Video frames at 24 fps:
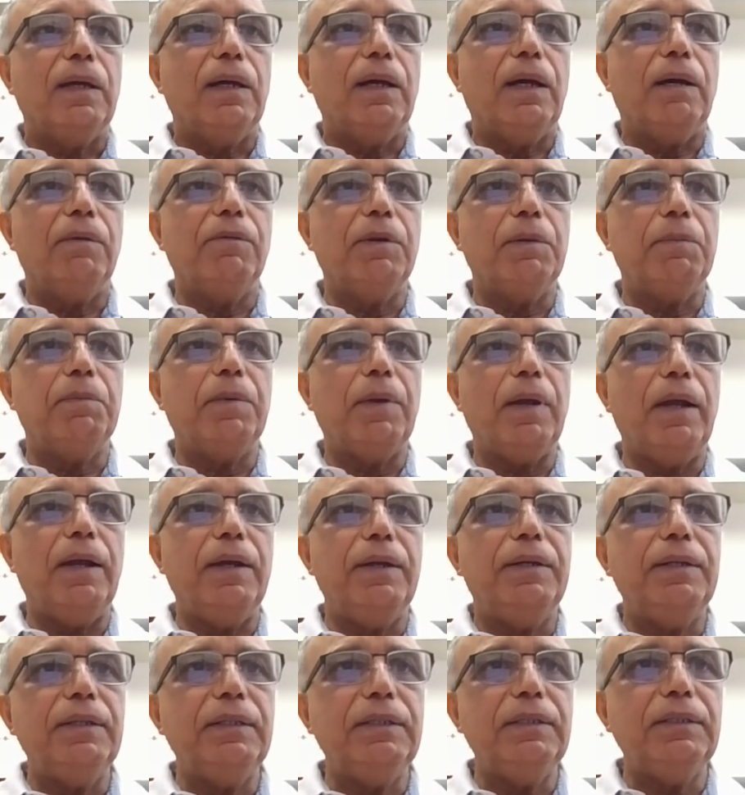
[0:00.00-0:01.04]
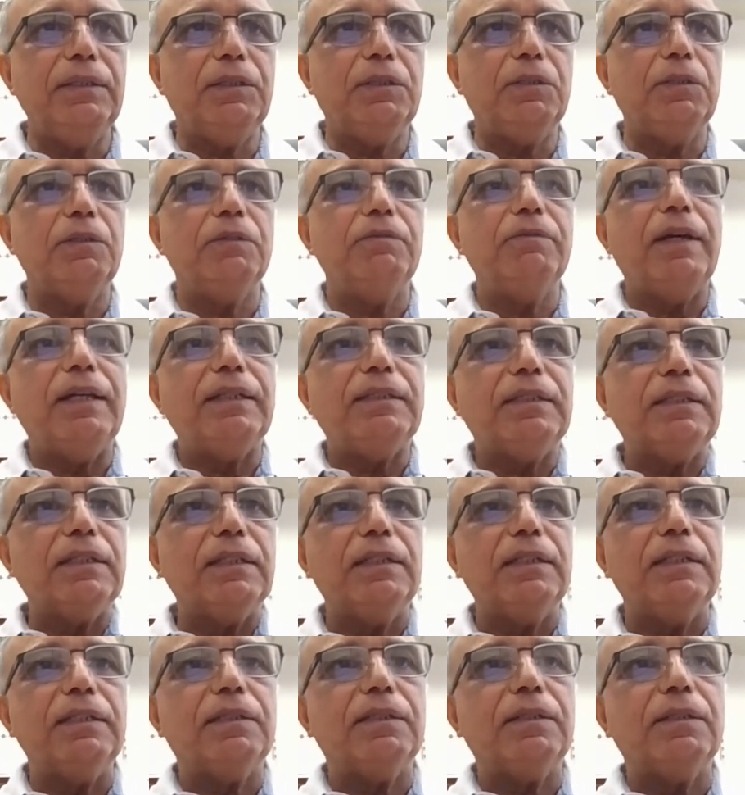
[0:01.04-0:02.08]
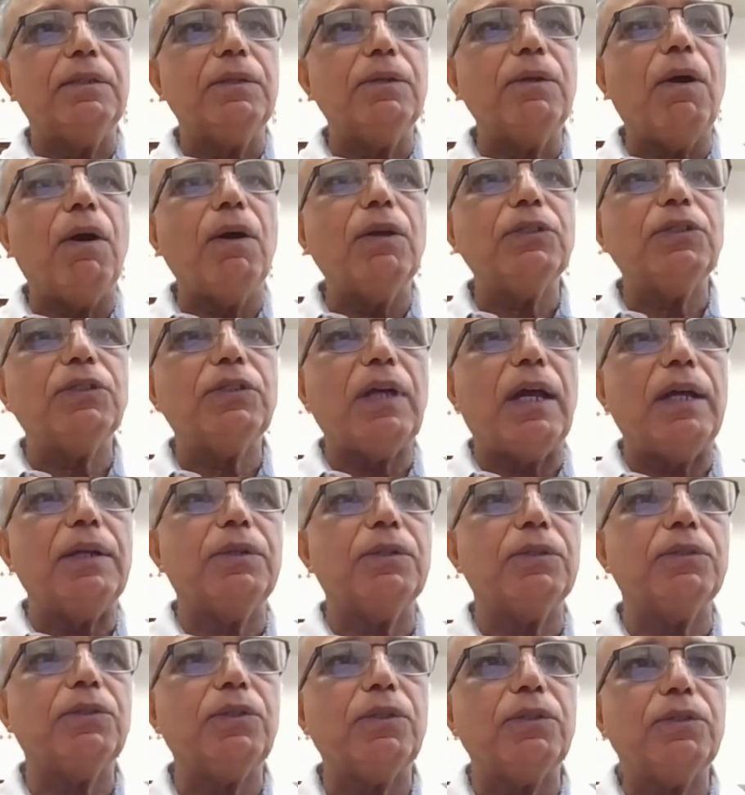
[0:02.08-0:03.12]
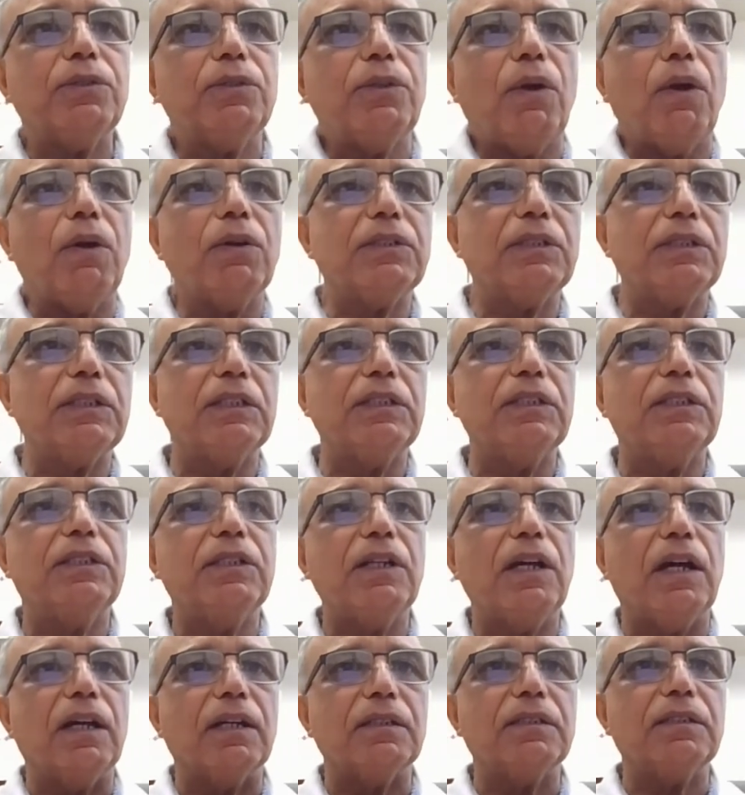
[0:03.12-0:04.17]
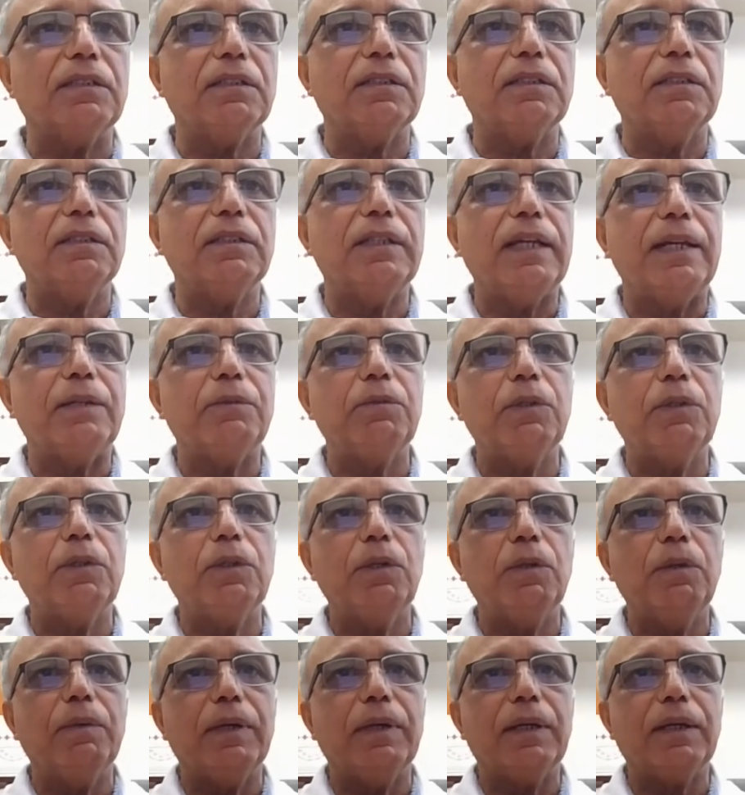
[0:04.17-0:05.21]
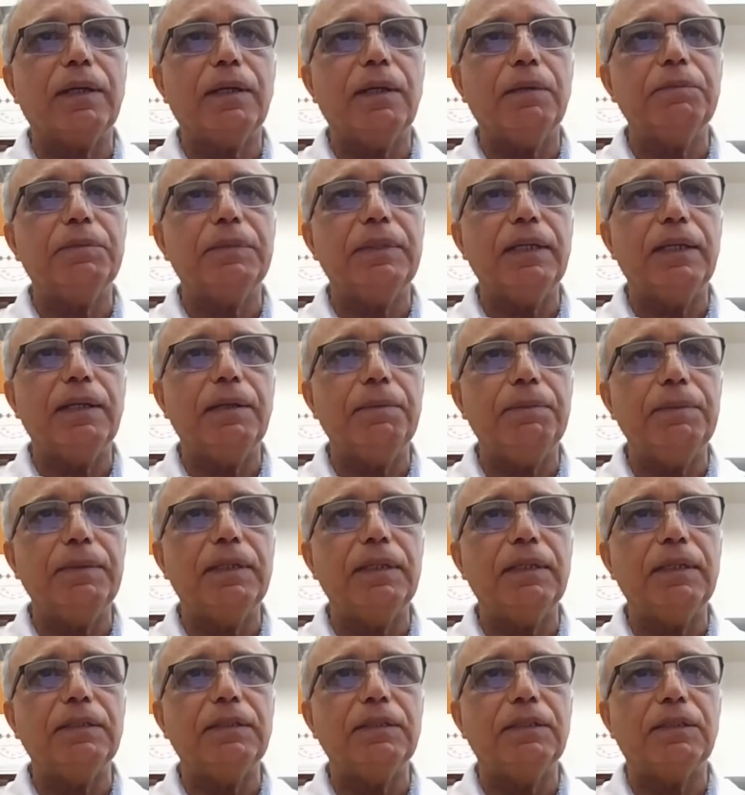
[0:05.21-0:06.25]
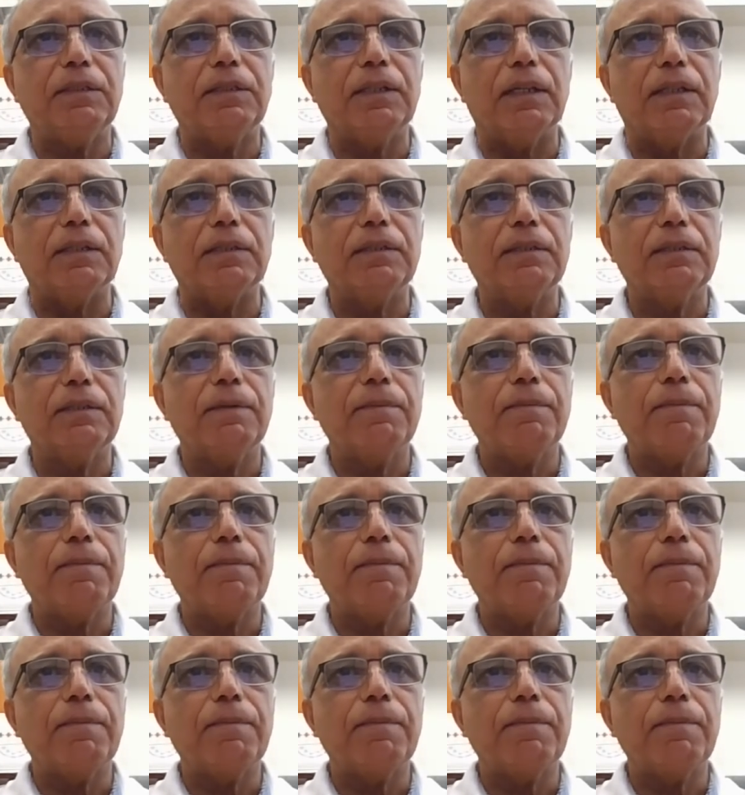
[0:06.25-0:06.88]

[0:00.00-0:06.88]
Our priority is to investigate non-cytotoxic drugs that would overcome therapy resistance.